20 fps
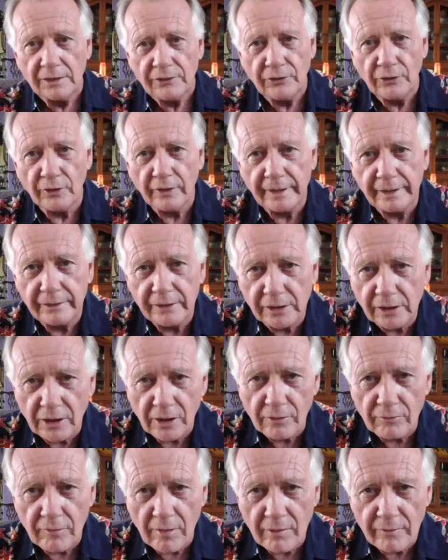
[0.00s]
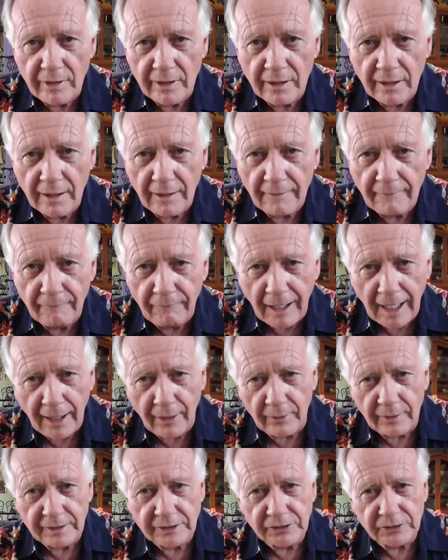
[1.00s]
during the
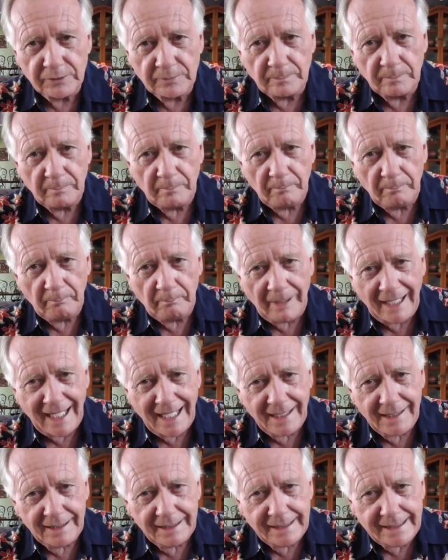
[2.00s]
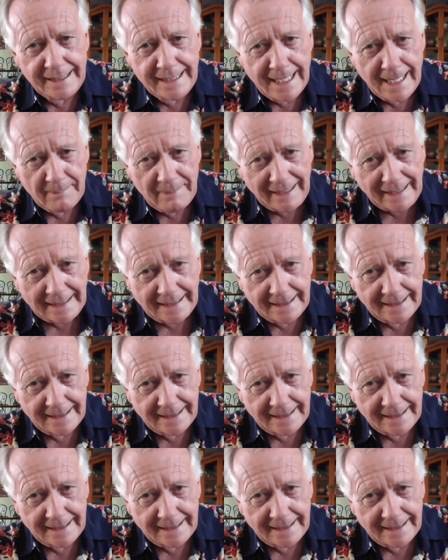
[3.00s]
coronavirus pandemic.